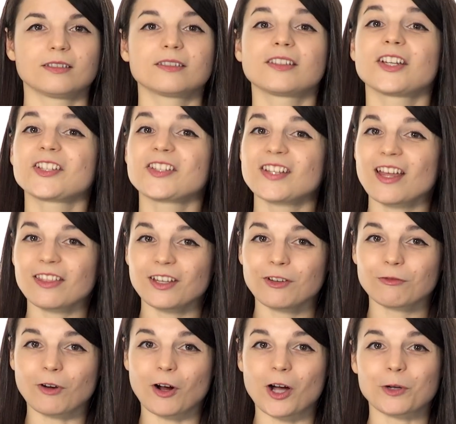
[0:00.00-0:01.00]
There's
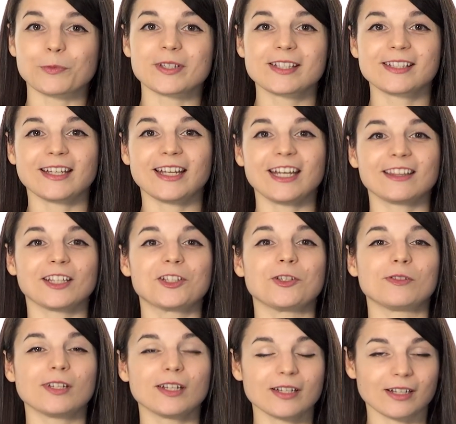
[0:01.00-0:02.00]
nothing wrong with saying that
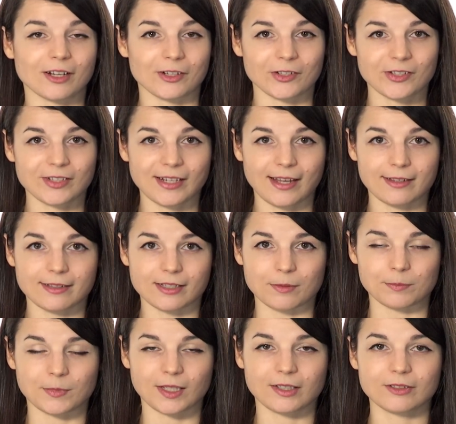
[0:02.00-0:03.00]
you didn't understand
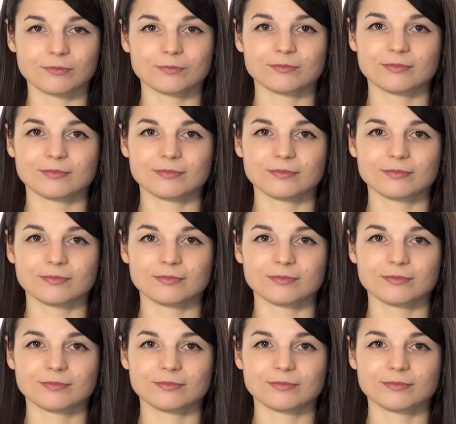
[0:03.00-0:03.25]
something.